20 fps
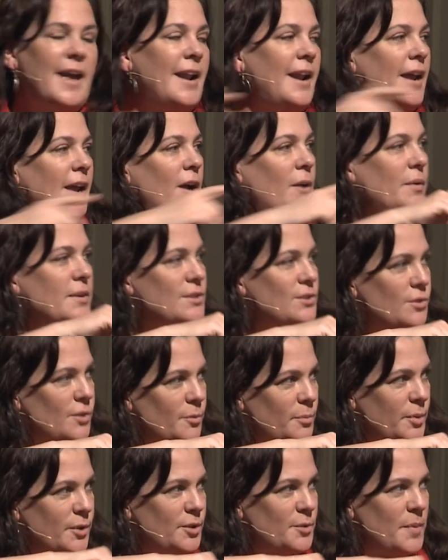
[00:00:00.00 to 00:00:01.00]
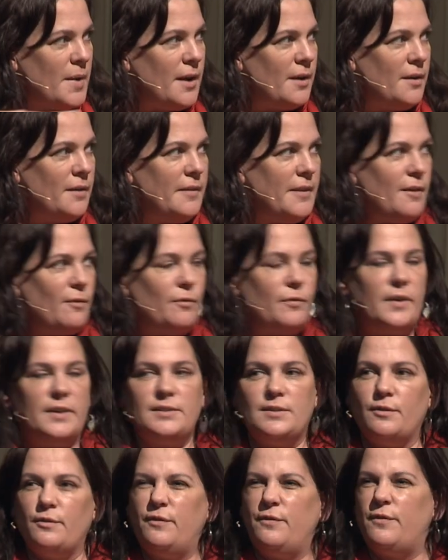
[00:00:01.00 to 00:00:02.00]
And I always sort of push back on that
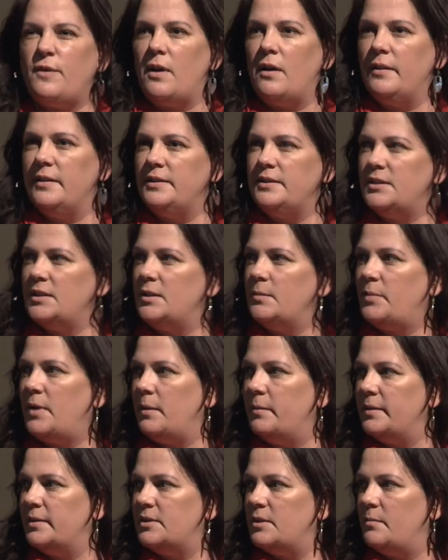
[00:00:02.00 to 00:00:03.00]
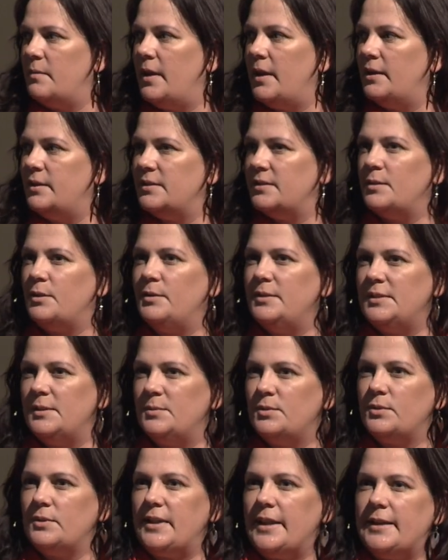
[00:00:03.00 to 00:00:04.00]
phrase of fall into the public domain, because it always
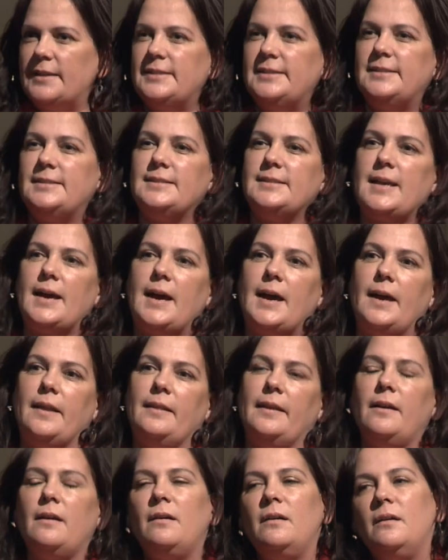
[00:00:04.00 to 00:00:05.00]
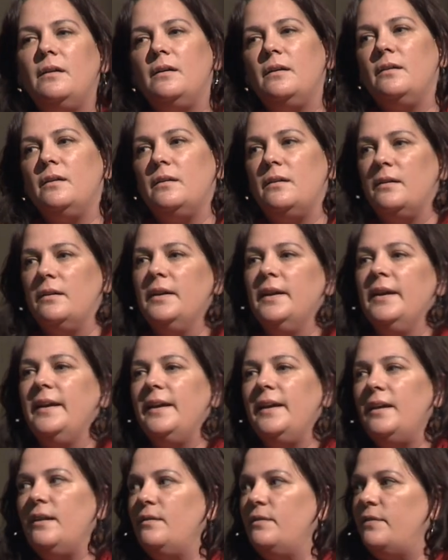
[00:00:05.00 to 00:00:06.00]
seems sort of like it's sad, like, oh,
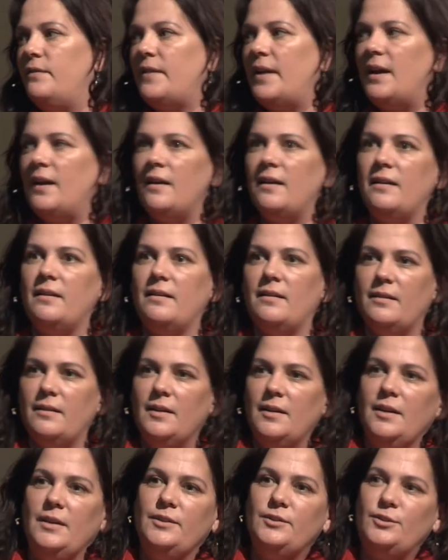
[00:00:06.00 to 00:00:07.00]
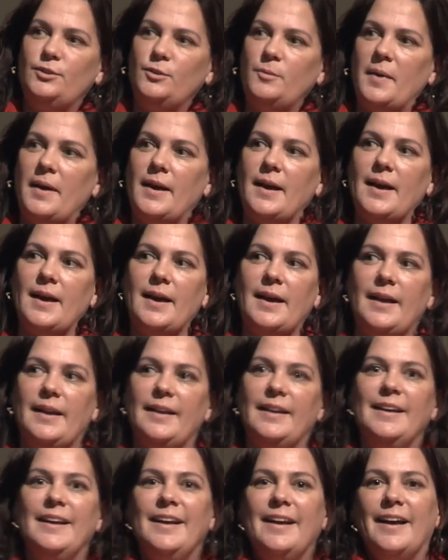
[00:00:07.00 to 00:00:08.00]
it fell, too bad.
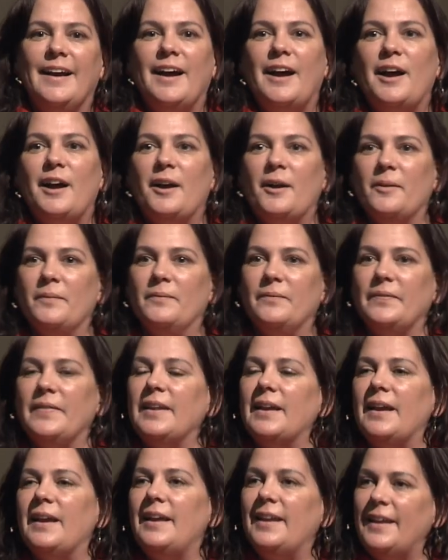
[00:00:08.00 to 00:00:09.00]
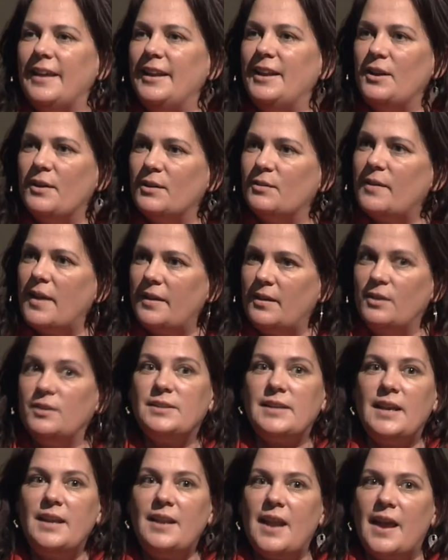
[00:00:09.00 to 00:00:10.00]
You know, rather,
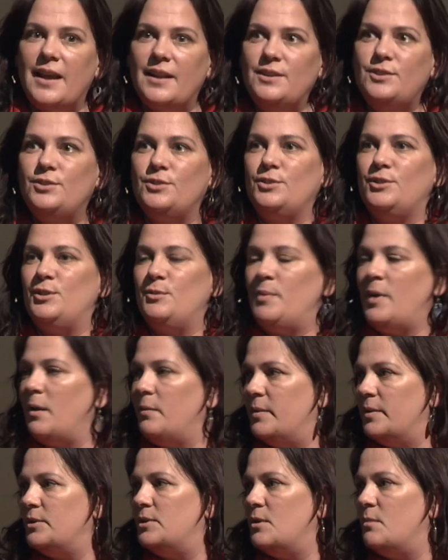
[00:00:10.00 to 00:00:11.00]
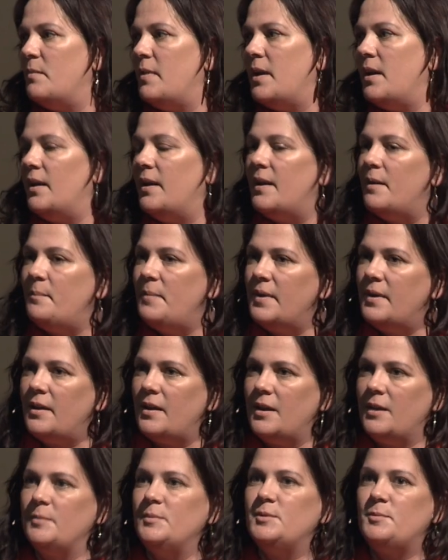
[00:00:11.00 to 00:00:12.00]
it enters the public domain. It
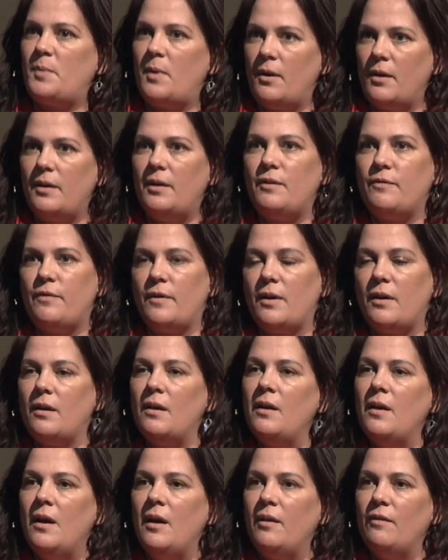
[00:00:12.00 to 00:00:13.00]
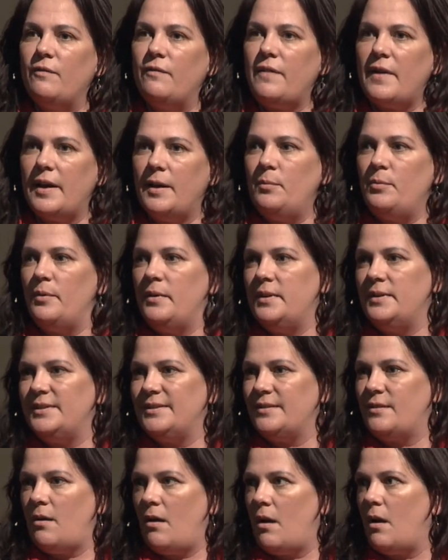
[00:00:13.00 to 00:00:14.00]
becomes part of our
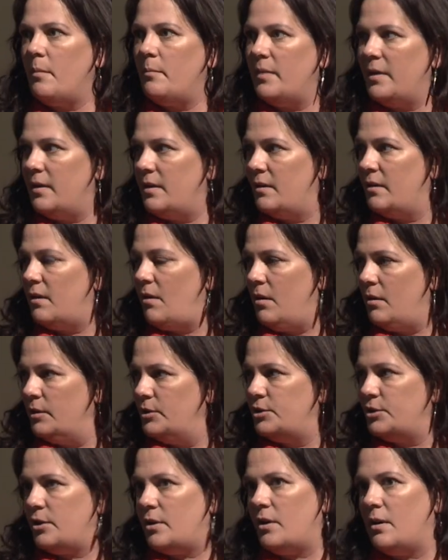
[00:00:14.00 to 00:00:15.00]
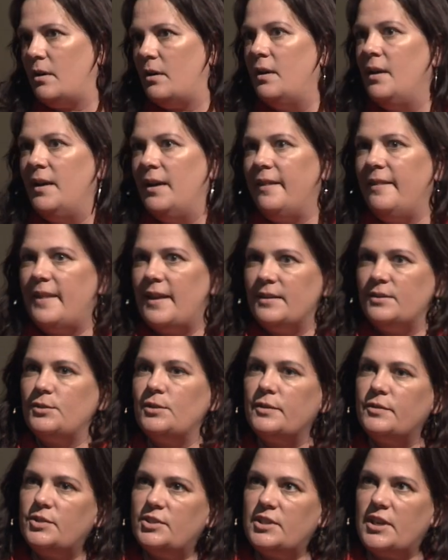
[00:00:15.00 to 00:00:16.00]
vibrant common culture that sort
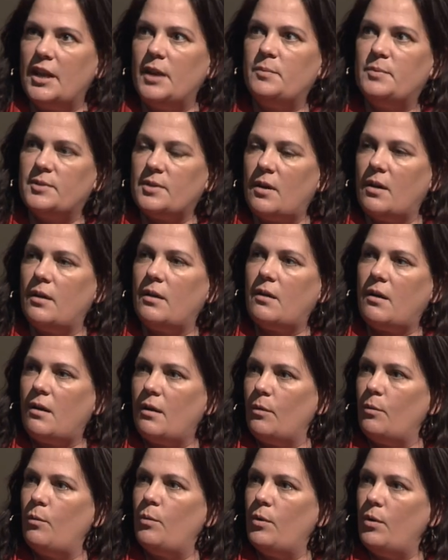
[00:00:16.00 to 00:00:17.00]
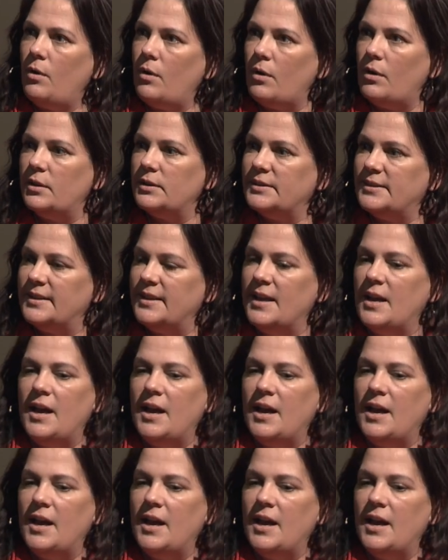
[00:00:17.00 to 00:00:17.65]
of shapes our world.